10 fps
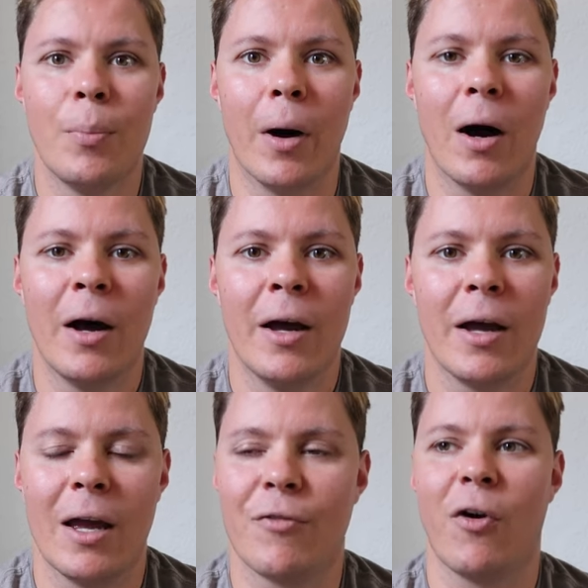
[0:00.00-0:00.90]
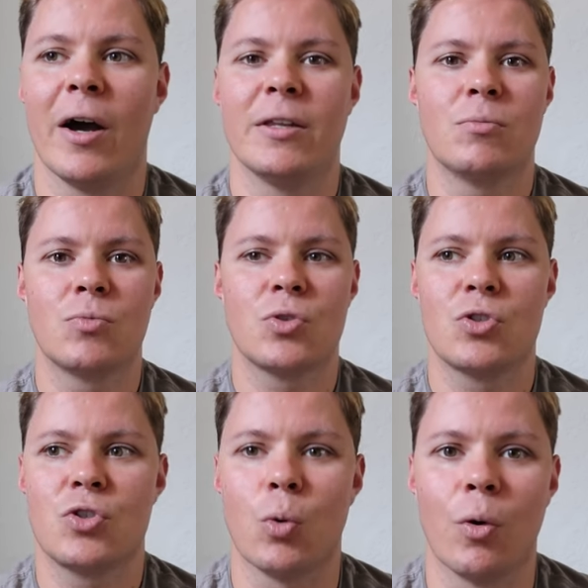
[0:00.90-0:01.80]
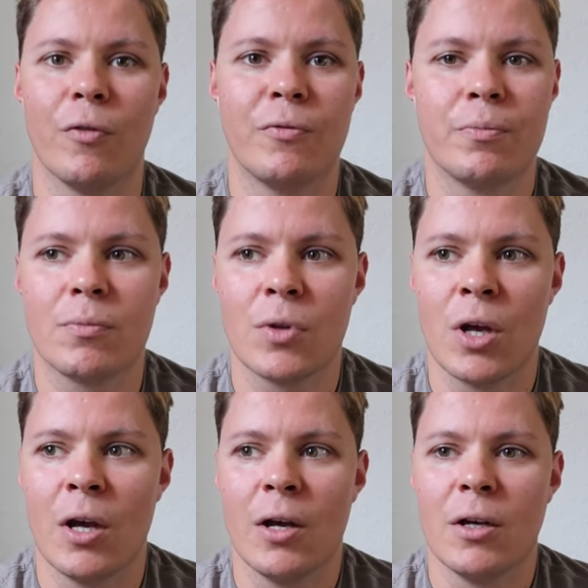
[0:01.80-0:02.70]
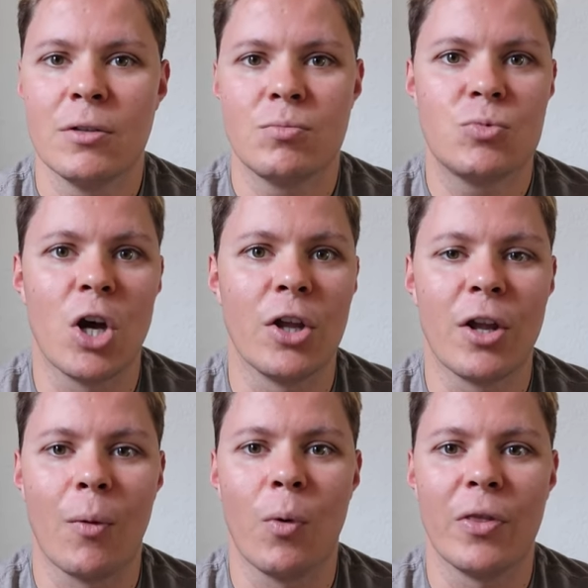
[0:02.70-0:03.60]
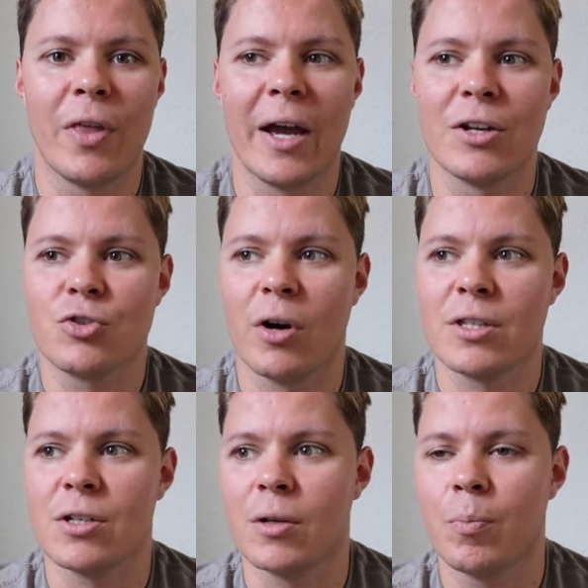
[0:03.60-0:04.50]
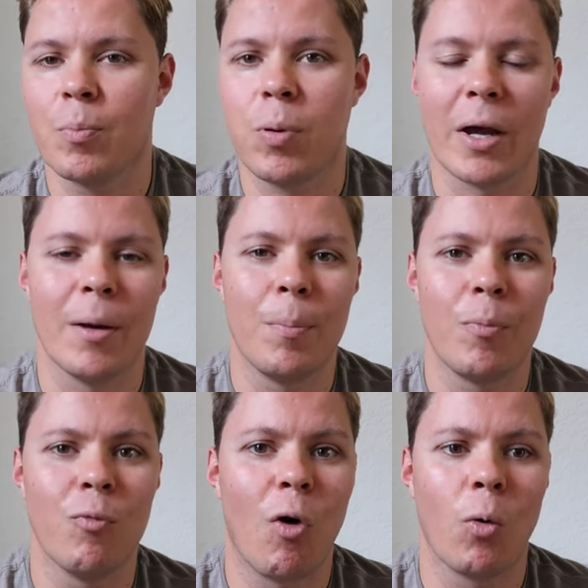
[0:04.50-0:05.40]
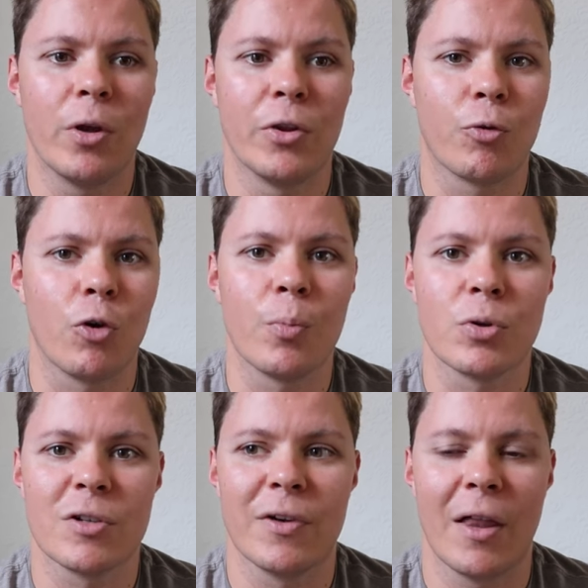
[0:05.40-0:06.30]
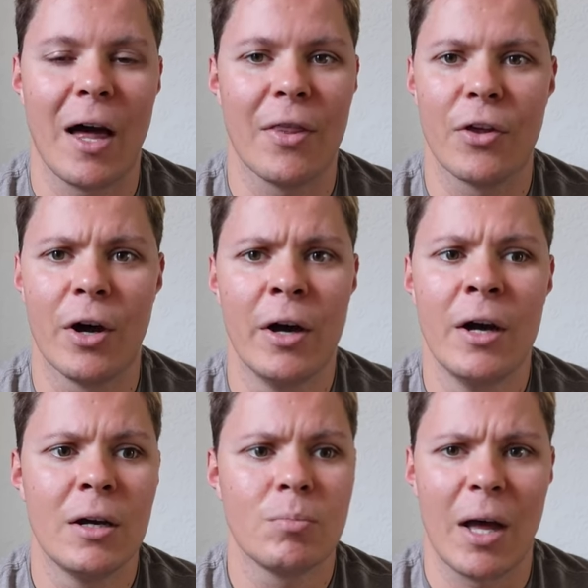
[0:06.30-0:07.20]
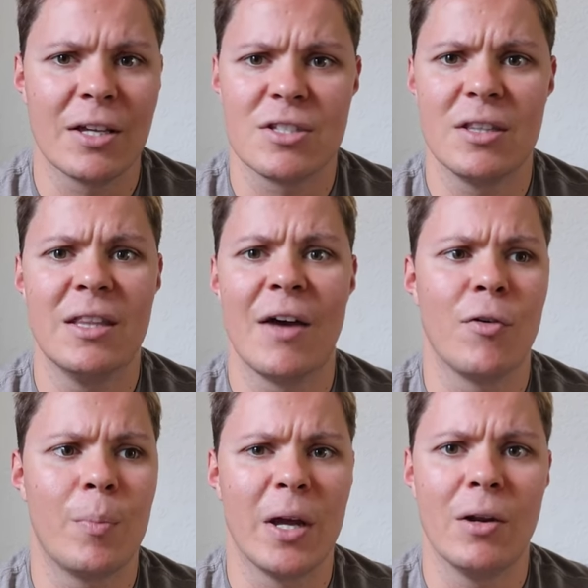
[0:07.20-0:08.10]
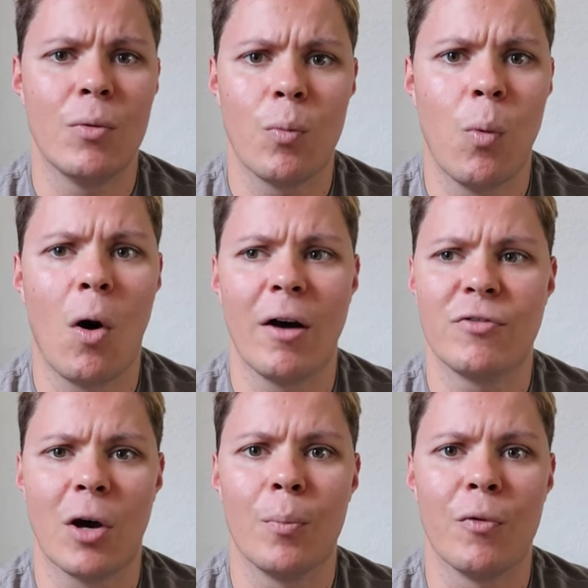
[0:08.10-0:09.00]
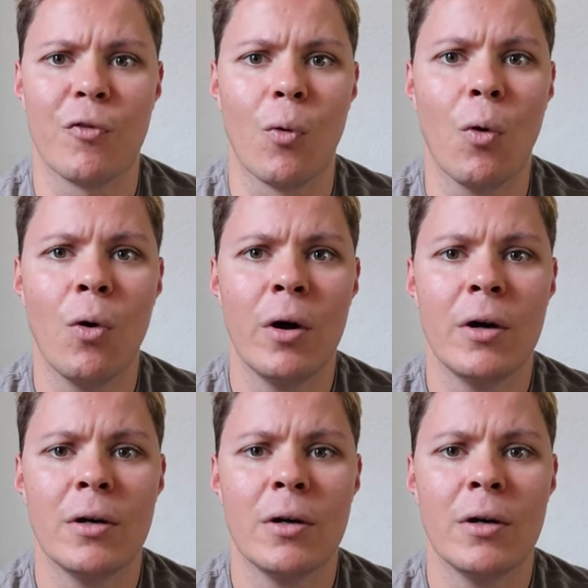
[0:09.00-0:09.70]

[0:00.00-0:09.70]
But if I sort of turned up one day and tried to play a role in the group or something like that that has never been what I've done before,